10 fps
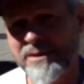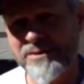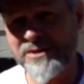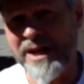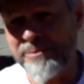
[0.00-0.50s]

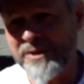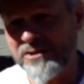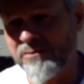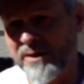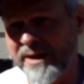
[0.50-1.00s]
stop
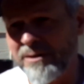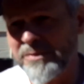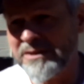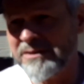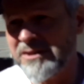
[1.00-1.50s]
this for now.
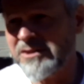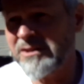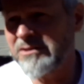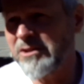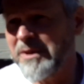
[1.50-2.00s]
But there's just
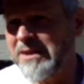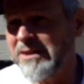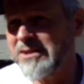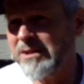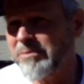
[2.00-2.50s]
so many
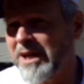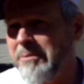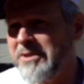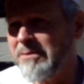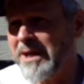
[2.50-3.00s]
things that
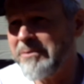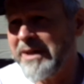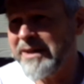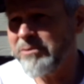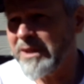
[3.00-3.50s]
pop into my
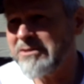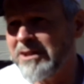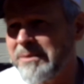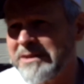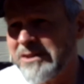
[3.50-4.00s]
mind when I
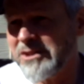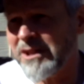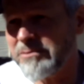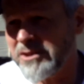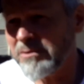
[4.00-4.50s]
talk about this
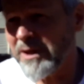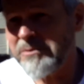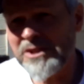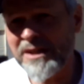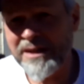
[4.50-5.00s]
subject. When I
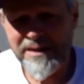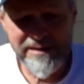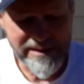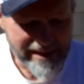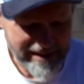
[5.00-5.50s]
was a
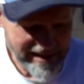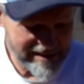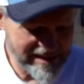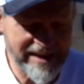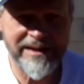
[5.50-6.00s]
kid, I
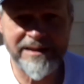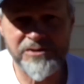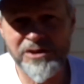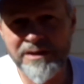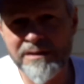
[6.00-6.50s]
had a
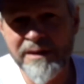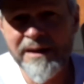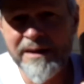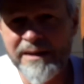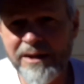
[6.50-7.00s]
hitch and
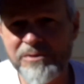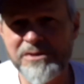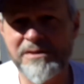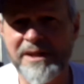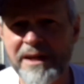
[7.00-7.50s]
that
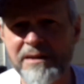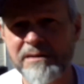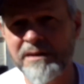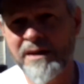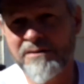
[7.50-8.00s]
was kind
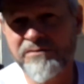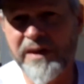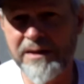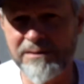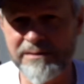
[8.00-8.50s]
of
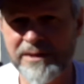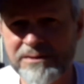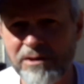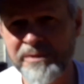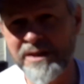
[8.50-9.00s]
fatal. They
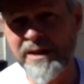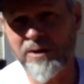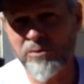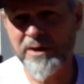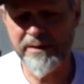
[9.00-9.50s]
told me to
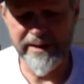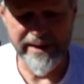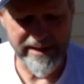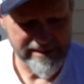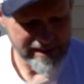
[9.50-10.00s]
get rid of
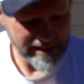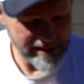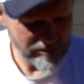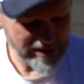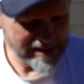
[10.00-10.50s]
that.
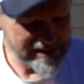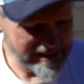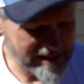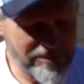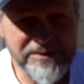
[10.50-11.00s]
And when I
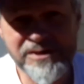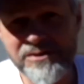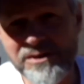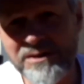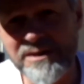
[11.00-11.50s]
did, I wasn't
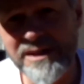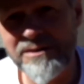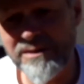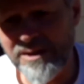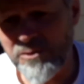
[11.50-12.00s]
such a good
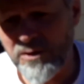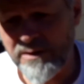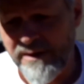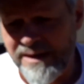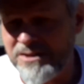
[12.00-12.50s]
hitter
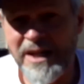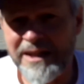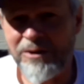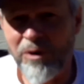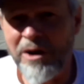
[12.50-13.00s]
anymore. There's
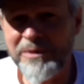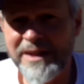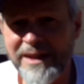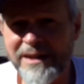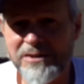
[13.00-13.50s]
nothing wrong with
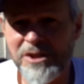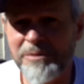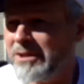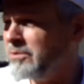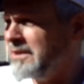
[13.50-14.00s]
a hitch. I'm
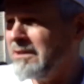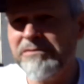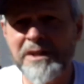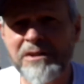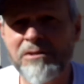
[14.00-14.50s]
going to do another
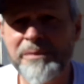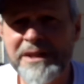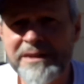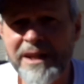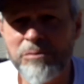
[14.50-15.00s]
video
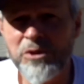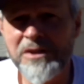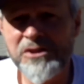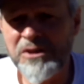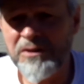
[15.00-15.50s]
about that
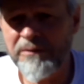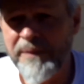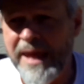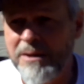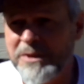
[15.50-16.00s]
pretty soon.
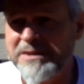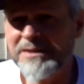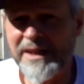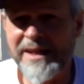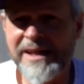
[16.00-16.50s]
But the
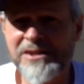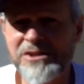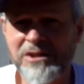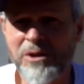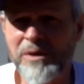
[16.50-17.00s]
thing
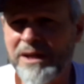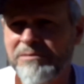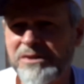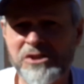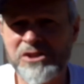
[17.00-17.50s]
is, you
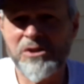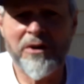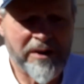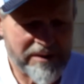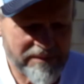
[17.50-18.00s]
have to
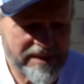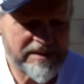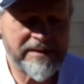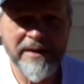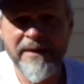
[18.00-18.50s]
start
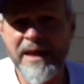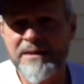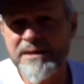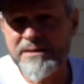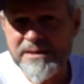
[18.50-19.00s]
the,
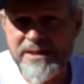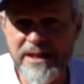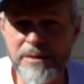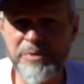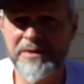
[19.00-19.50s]
the
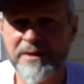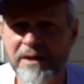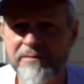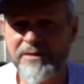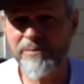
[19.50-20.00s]
dip
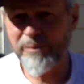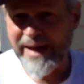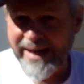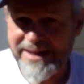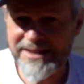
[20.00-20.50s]
of the
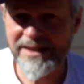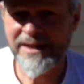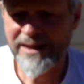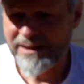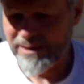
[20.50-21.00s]
bat
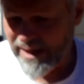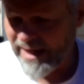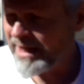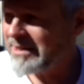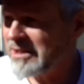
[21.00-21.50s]

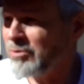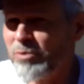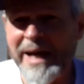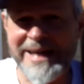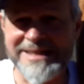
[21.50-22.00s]
at the
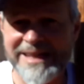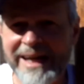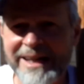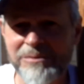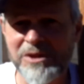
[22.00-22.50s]
right
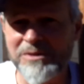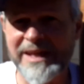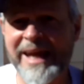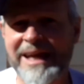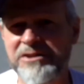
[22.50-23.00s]
time. You
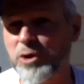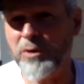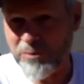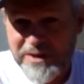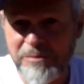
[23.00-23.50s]
can't
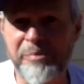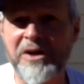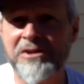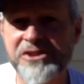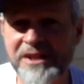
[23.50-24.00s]
do it when the
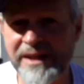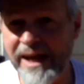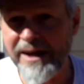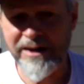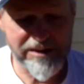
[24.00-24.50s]
ball's in
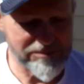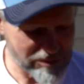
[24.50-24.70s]
the air,